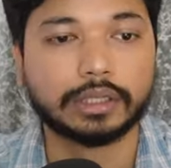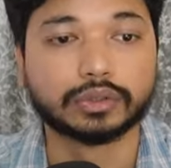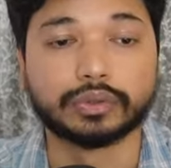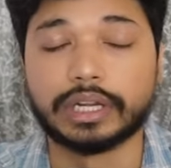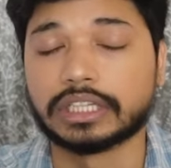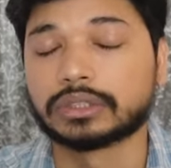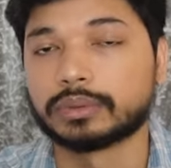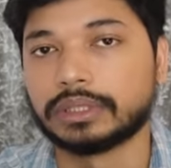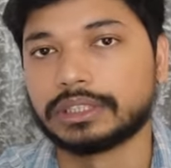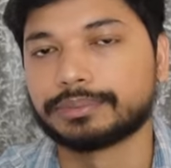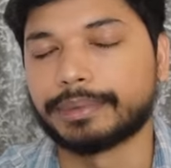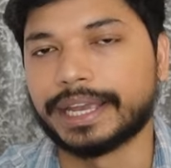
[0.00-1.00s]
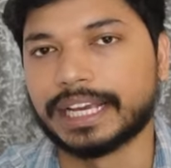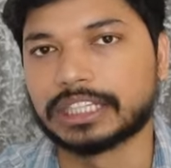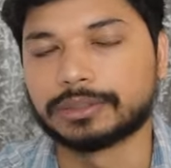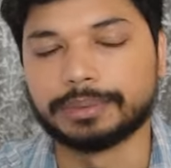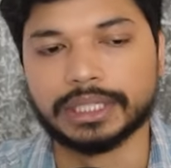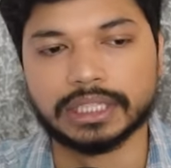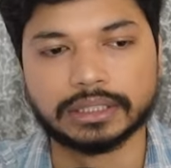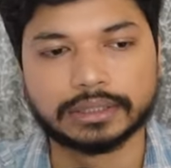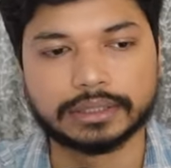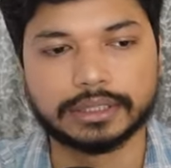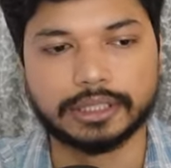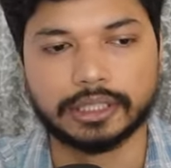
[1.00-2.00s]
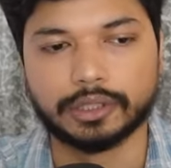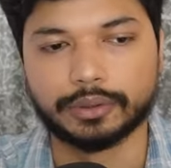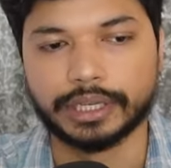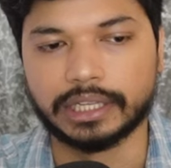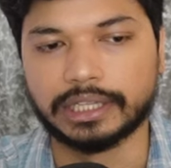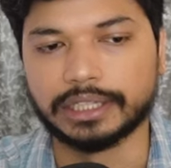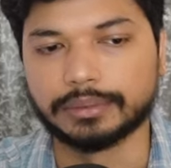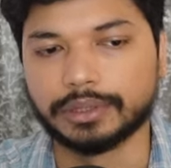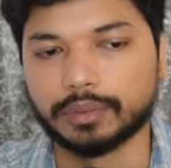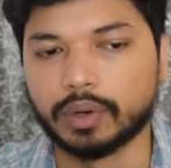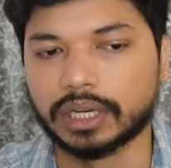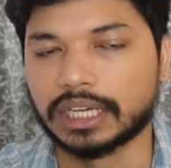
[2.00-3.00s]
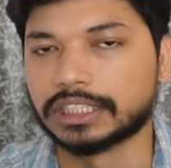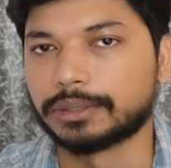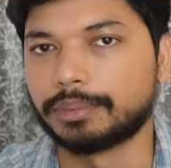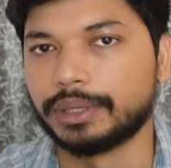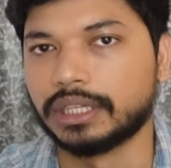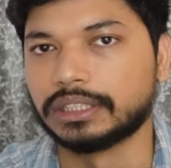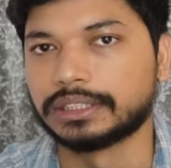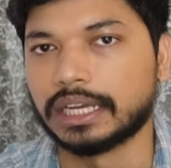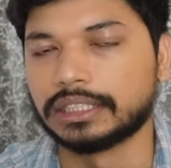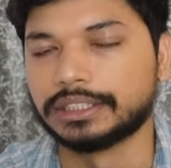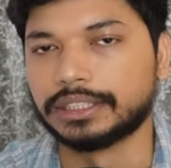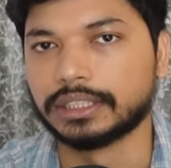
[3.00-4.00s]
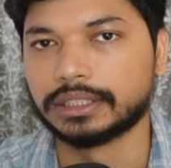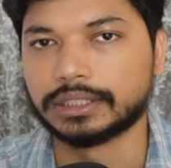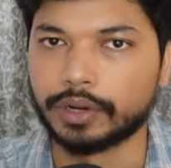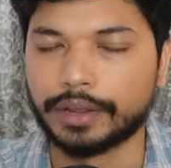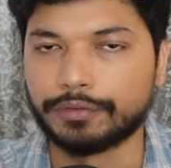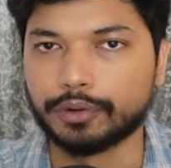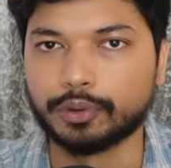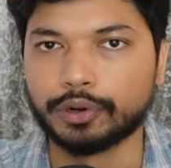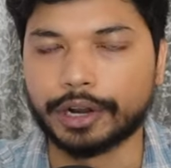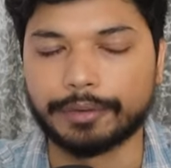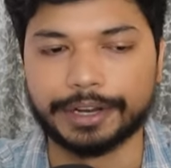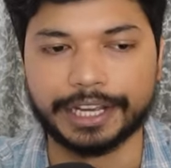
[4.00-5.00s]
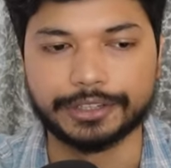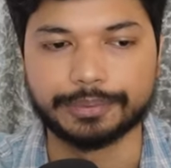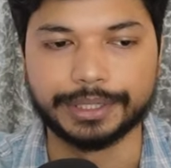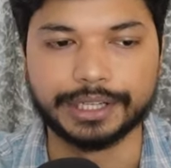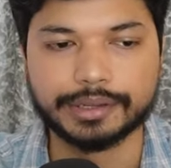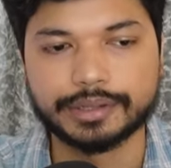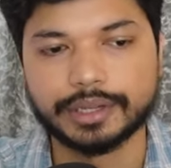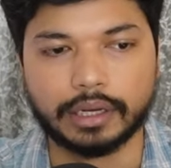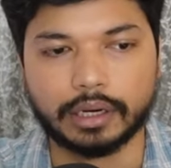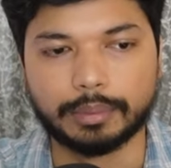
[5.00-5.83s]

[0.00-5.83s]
So next one is my experience. Here you can leave the work experience as it is if you do not have an experience.